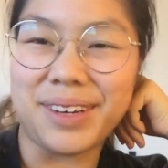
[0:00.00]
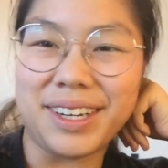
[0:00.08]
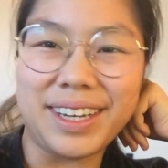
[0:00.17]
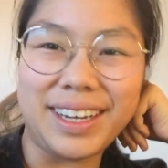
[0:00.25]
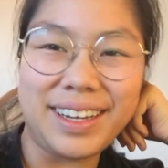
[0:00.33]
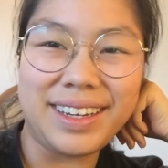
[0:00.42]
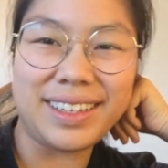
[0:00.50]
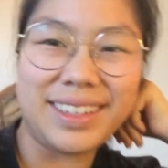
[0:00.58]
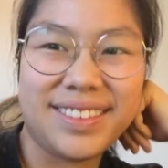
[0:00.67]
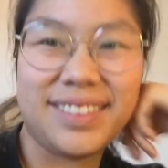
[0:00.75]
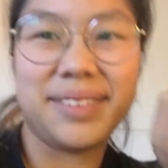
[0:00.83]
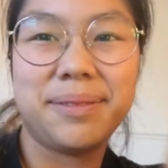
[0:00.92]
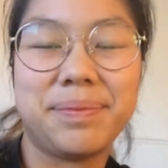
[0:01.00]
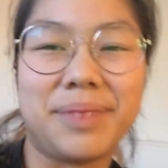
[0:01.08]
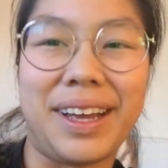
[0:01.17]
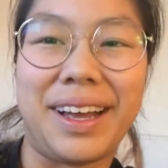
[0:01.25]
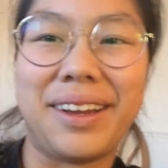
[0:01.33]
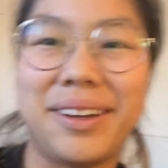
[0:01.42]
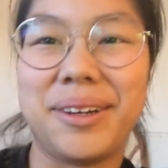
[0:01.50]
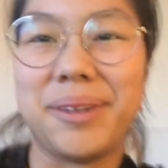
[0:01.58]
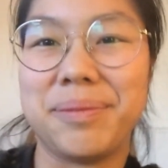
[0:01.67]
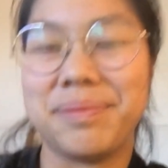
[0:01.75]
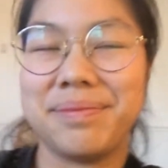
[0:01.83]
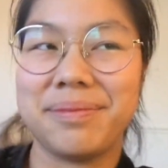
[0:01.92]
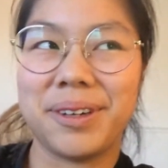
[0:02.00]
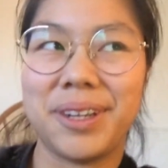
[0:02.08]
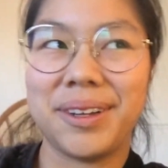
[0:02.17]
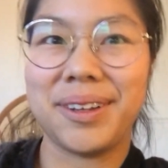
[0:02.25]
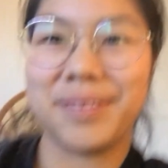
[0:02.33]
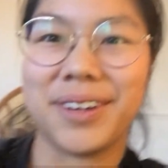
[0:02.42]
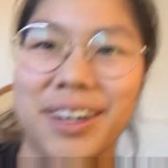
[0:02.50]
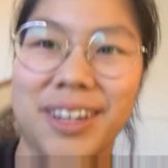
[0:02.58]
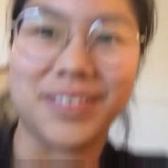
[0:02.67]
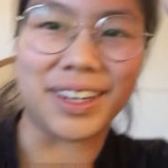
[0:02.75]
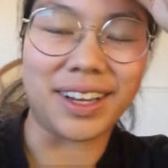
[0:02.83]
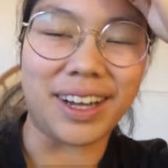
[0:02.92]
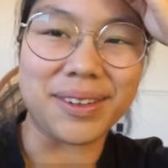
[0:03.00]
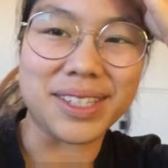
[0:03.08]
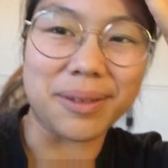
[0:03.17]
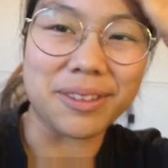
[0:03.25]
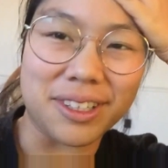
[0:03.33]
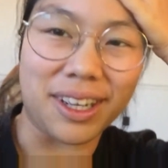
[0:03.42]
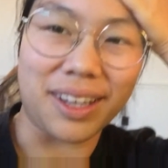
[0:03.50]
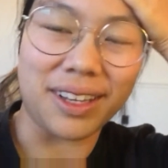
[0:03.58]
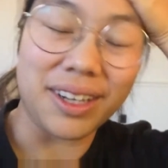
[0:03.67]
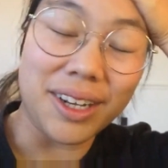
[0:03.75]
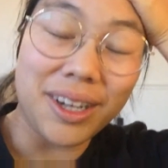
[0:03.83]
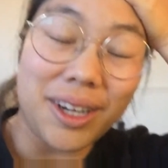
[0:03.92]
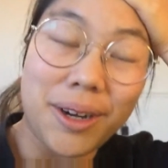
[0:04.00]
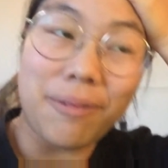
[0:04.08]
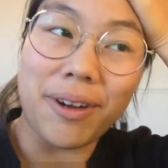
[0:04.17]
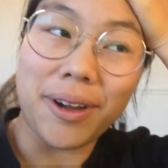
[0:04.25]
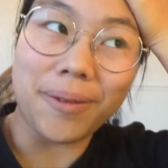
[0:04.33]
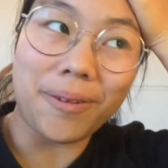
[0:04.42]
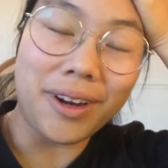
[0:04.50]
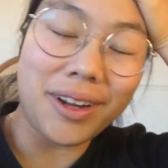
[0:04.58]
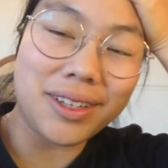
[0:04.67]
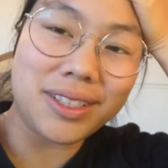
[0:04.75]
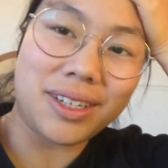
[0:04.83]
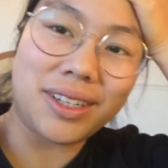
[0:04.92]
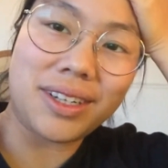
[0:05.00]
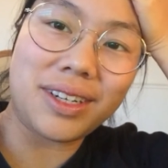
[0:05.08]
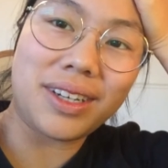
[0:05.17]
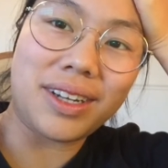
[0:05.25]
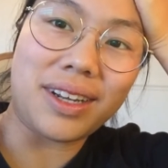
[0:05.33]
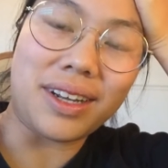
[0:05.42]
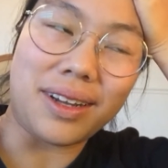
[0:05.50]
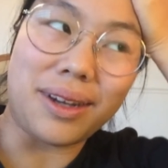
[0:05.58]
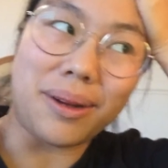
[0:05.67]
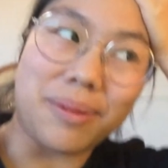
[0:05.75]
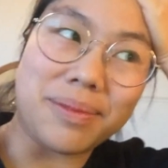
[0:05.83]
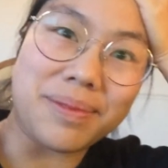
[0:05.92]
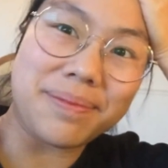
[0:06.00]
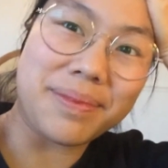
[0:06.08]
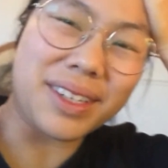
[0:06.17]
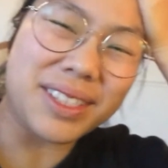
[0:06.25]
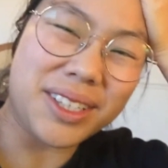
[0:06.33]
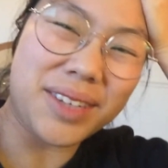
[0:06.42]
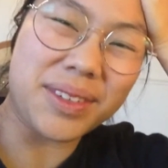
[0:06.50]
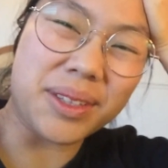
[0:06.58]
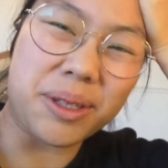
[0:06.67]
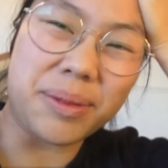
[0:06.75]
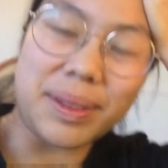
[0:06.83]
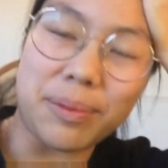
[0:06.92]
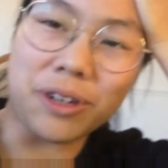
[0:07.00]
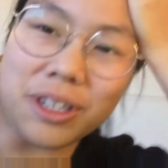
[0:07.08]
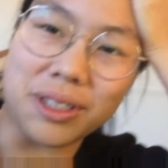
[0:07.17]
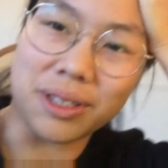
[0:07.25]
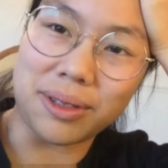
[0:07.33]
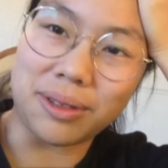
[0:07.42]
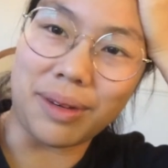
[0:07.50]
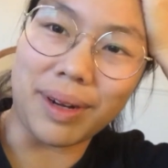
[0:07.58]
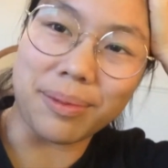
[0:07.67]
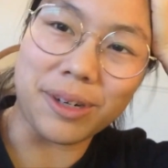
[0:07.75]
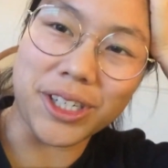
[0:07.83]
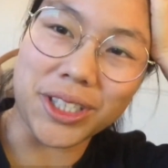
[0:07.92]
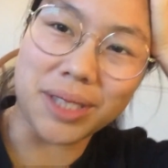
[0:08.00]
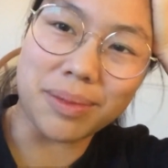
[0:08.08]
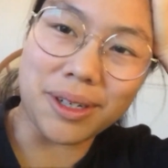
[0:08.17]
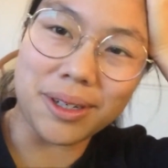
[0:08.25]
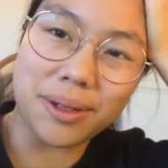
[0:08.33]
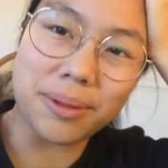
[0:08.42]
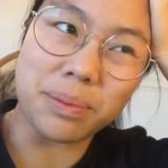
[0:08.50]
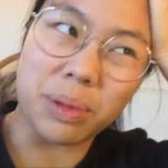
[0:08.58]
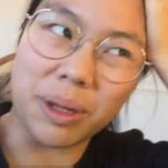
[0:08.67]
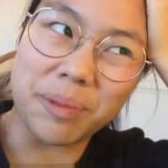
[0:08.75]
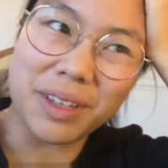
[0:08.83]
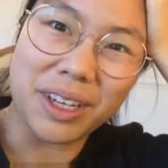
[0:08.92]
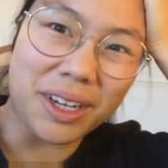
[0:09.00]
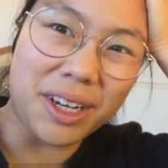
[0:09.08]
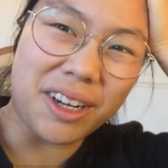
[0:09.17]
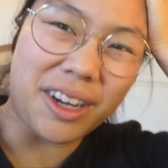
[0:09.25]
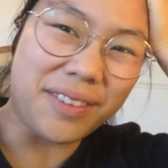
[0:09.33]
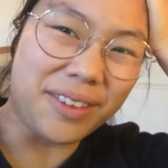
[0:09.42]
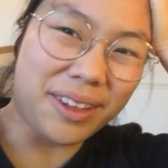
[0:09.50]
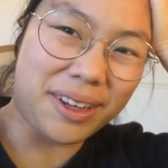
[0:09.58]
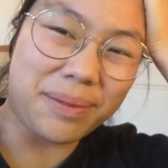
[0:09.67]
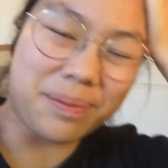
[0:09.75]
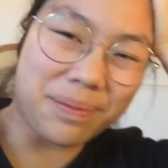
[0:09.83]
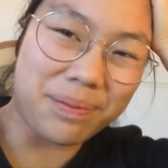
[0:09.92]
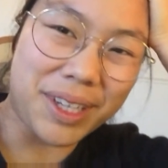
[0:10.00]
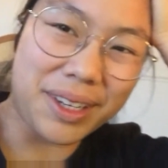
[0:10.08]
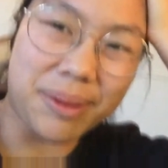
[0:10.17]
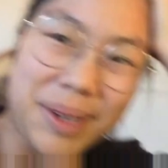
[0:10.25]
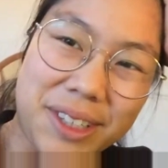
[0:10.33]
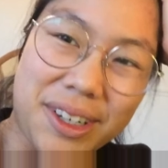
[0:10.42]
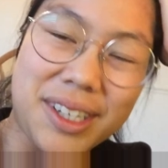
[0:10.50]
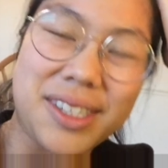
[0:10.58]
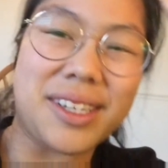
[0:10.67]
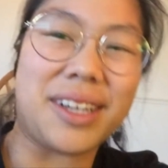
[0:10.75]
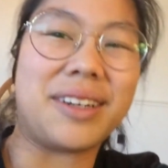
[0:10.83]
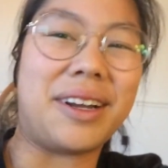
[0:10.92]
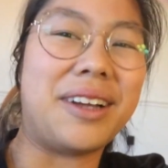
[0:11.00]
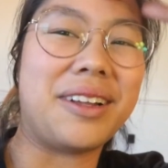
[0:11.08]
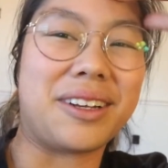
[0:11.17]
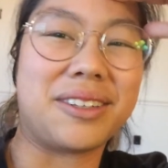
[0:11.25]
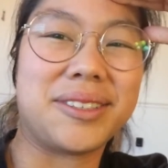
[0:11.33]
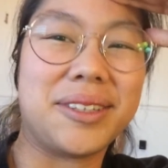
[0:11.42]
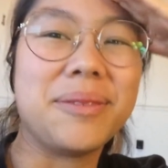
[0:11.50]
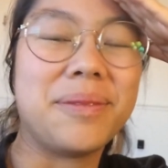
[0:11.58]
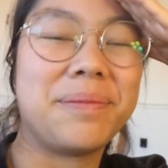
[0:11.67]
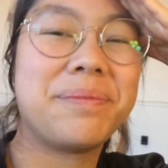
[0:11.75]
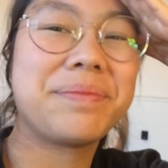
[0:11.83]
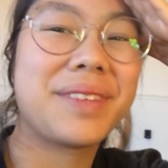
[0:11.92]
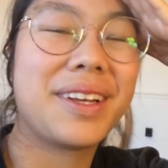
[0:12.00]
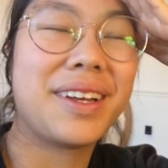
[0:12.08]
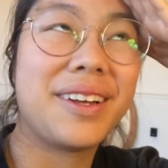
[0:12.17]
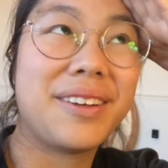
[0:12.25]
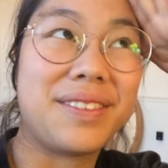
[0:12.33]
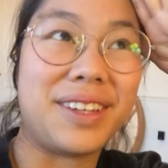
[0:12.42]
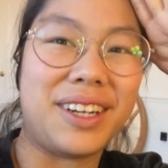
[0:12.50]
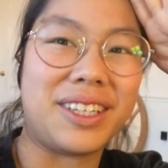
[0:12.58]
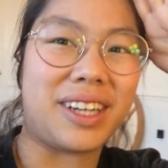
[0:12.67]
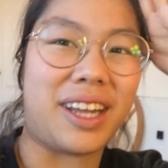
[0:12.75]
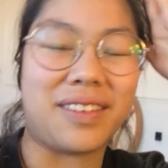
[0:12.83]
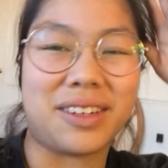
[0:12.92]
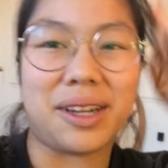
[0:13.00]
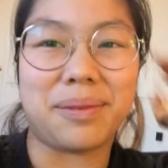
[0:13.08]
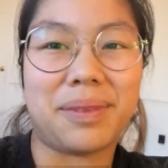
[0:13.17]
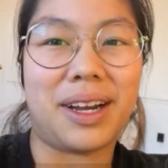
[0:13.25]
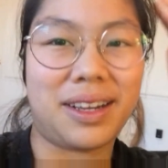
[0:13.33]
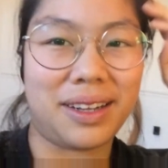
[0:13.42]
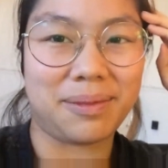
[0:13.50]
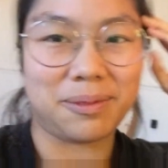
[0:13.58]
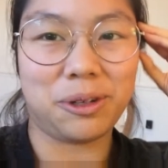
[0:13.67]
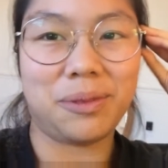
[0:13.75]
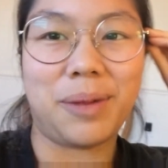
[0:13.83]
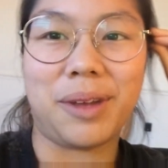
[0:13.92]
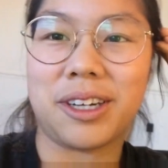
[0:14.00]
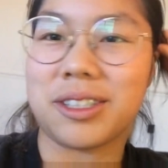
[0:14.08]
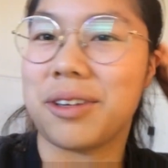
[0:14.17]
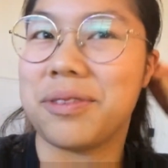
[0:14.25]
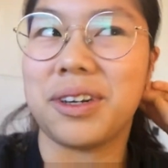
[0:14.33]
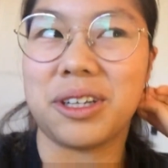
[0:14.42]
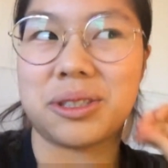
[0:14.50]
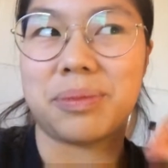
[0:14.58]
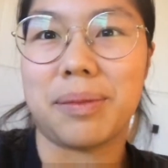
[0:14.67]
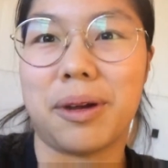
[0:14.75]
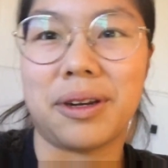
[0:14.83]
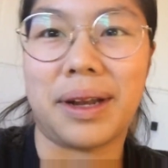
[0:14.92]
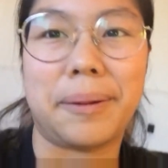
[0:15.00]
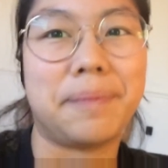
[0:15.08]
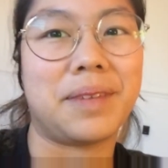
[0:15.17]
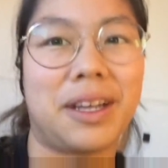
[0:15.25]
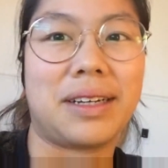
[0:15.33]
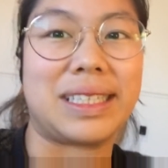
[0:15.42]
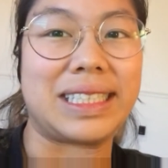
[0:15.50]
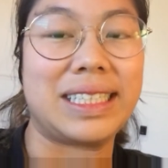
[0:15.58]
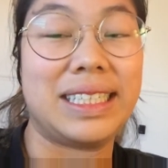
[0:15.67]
Monday. I had a pretty productive day. I was able to get what I wanted done. Still have a little bit more to do on my project tomorrow, but I feel like I'm making good progress and I should finish ahead of time. I told my manager I'd finish by Monday, and